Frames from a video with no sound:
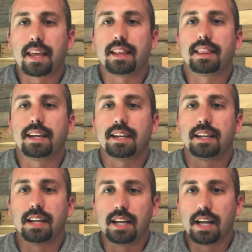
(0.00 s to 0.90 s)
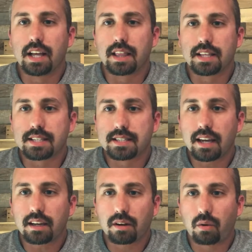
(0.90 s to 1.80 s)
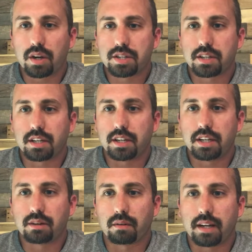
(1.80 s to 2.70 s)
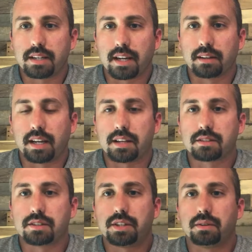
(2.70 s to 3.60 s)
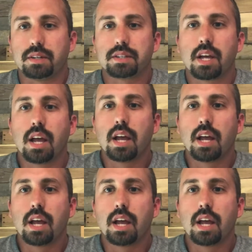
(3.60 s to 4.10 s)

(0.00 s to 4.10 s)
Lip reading: And then the second question that you need to write down the answer to is: